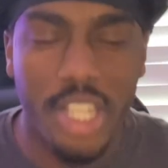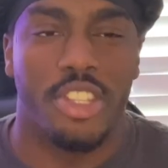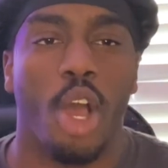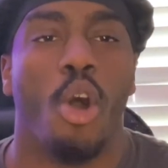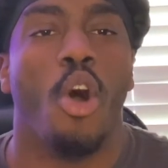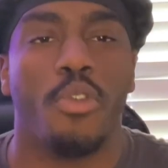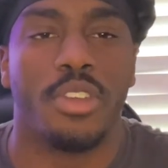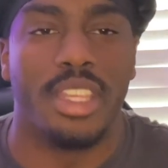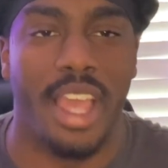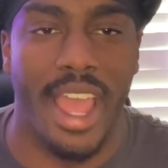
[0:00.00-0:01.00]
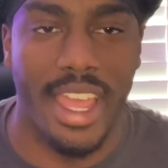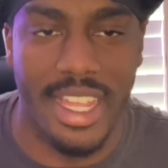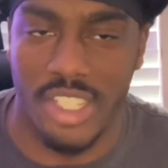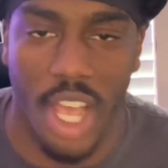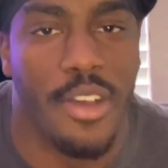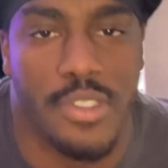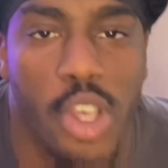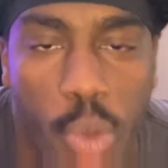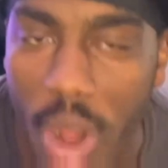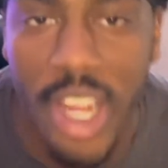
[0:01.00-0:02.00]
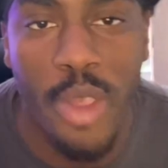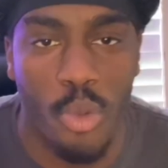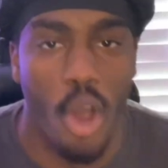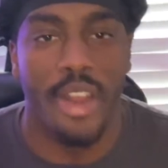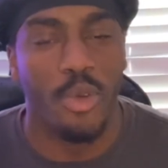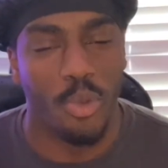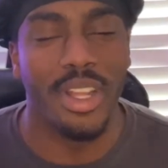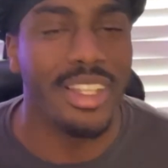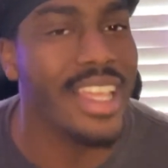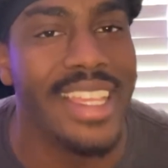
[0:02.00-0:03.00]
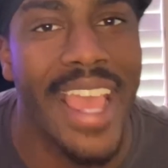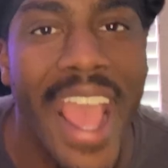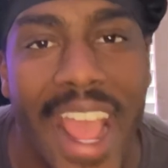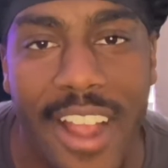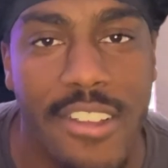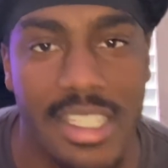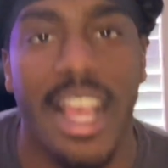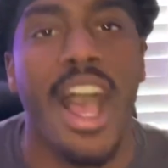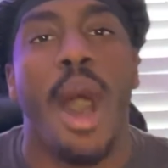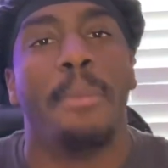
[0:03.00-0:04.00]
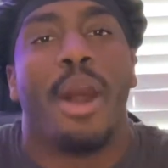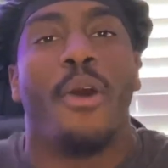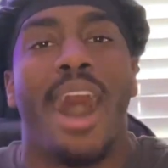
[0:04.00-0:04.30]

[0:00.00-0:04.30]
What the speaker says: adult over the age of 21 really cares about